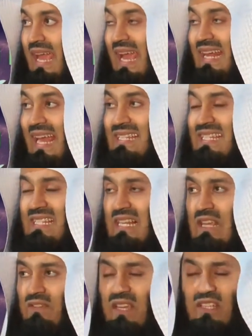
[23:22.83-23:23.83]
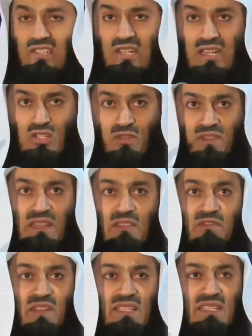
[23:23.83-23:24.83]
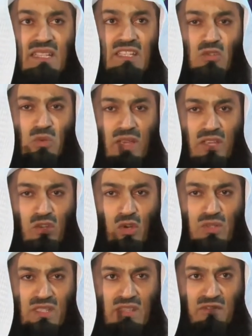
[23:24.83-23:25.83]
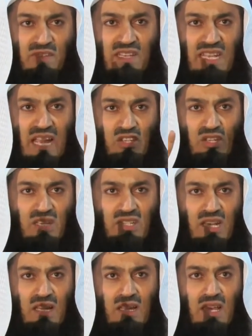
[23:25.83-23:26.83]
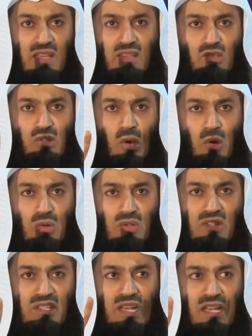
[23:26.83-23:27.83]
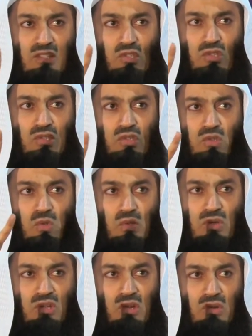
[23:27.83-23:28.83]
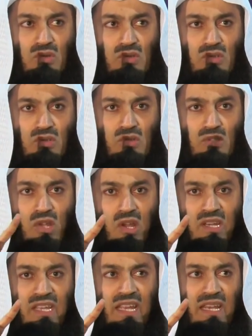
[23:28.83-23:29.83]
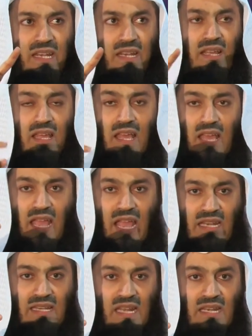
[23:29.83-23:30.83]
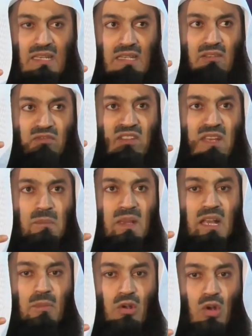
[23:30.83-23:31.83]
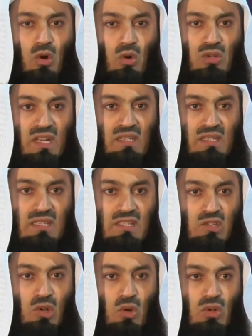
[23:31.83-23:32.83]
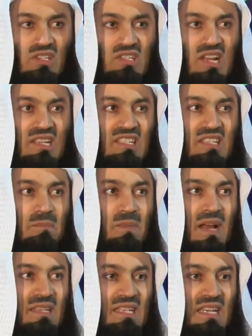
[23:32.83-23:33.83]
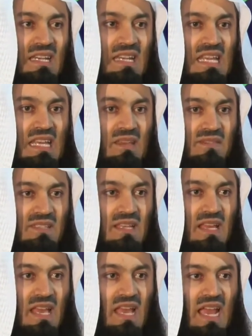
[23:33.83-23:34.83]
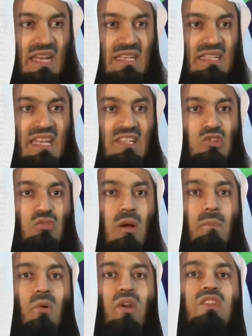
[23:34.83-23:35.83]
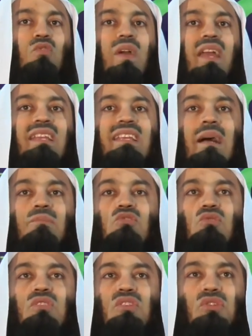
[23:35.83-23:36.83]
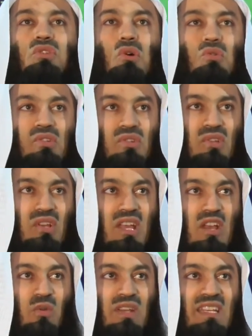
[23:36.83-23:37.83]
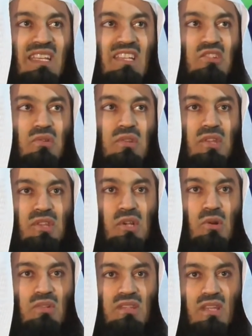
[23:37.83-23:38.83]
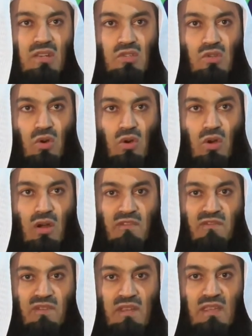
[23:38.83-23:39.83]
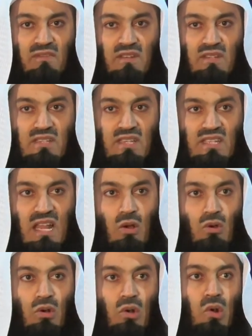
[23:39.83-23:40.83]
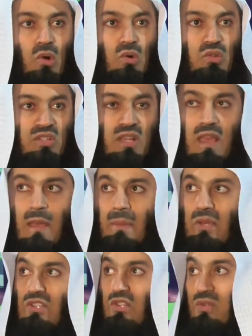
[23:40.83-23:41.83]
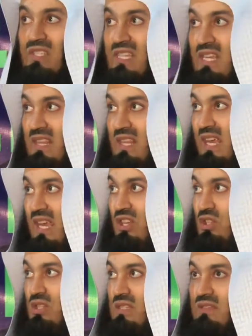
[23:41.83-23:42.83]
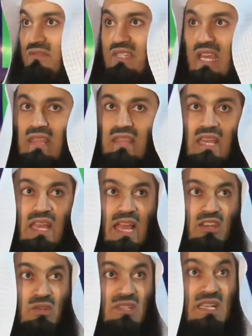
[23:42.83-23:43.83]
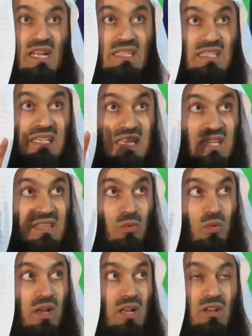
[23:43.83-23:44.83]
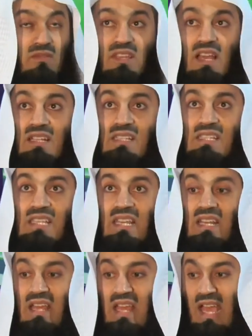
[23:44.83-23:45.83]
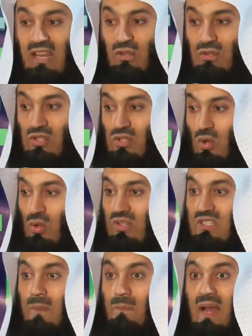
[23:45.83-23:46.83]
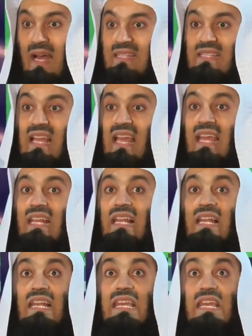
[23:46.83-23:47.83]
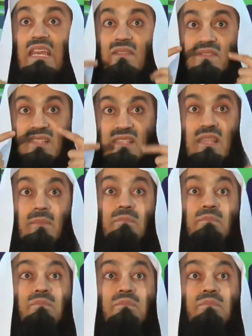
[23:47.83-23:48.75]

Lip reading: And as it's leaving, it starts off at the feet. And this is why you notice the feet actually start, the toes start, turning in. And then the feet become cold and the soul starts departing. It leaves and it gets to a point where it comes to the throat. When it gets to the throat, the door of forgiveness is now closed, because you see the angels of death and you start seeing the world of the unseen, and your soul departs, it leaves the